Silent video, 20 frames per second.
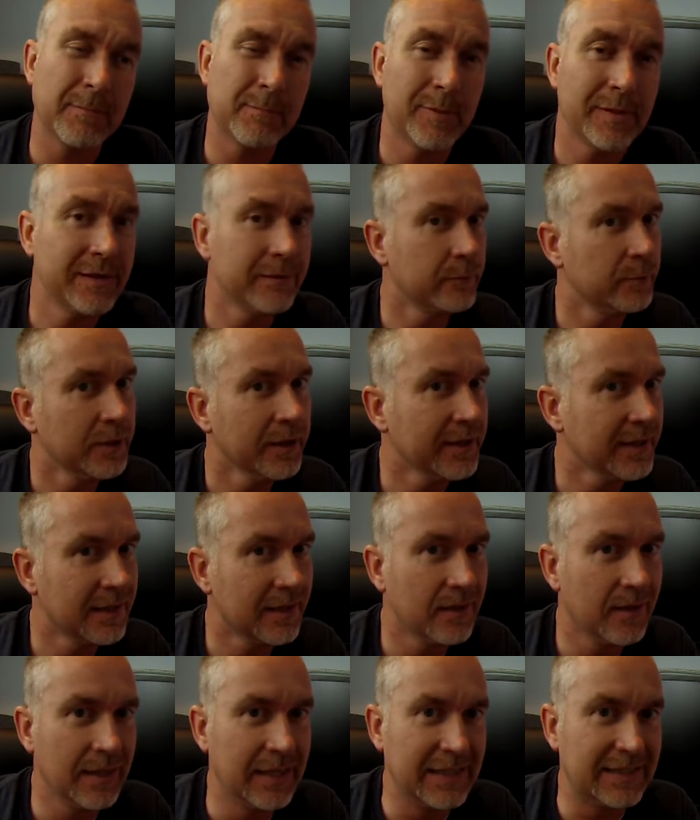But
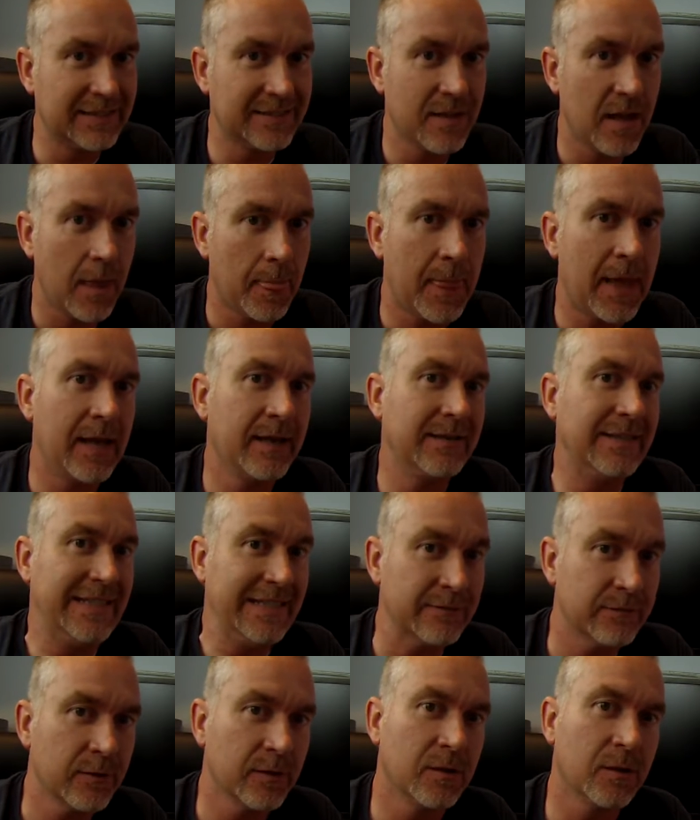really, it's not that
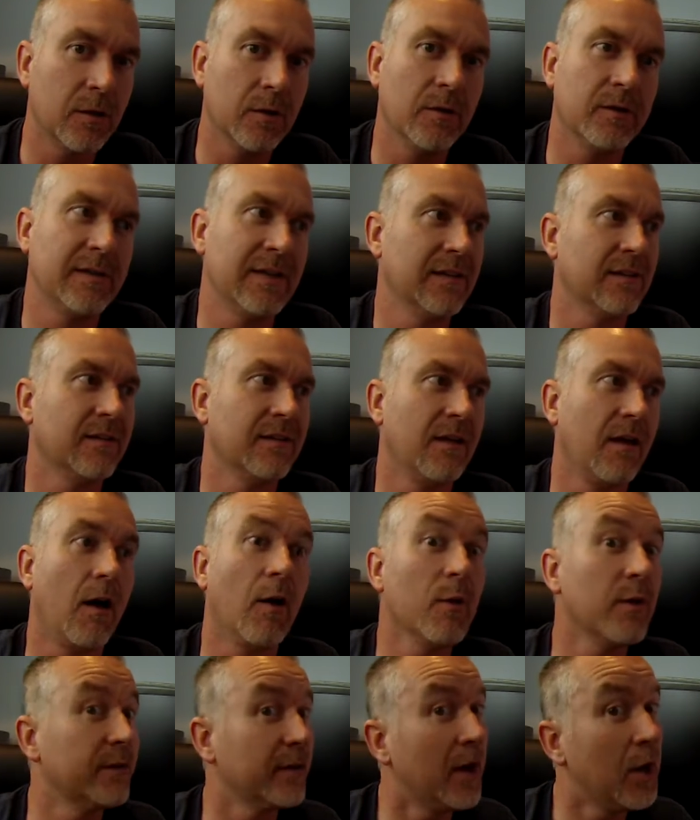difficult, since
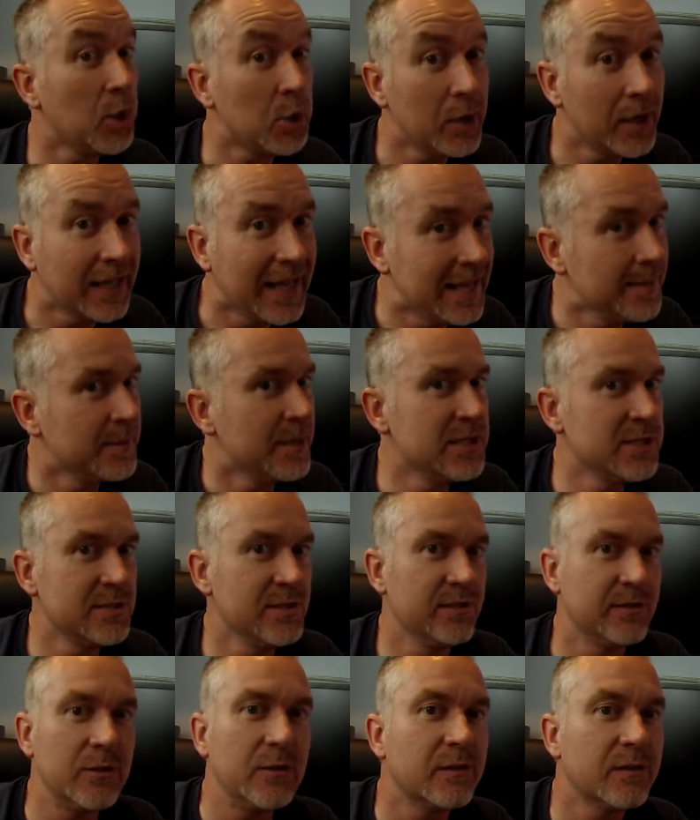all those other game
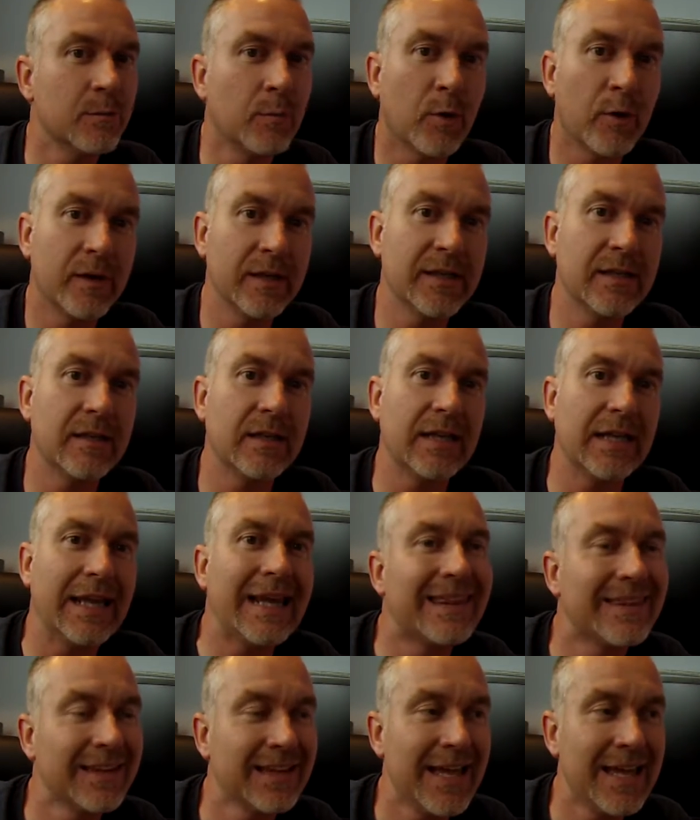engines do support it.
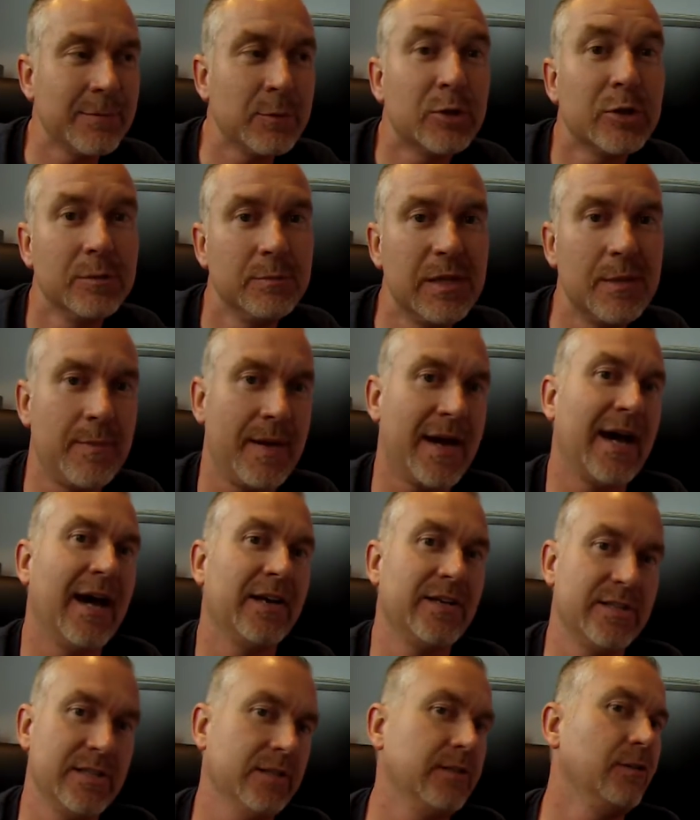The game could be
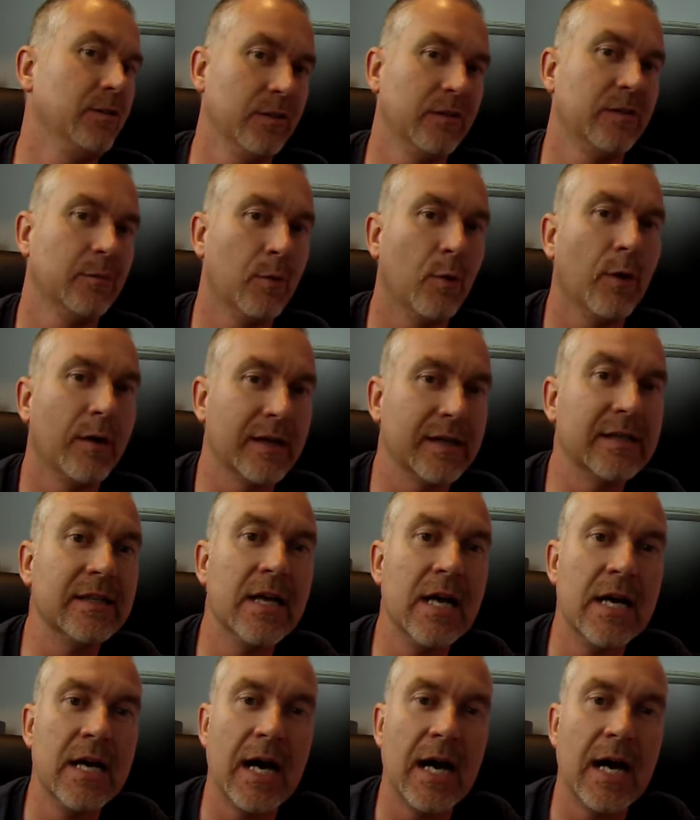patched to support it.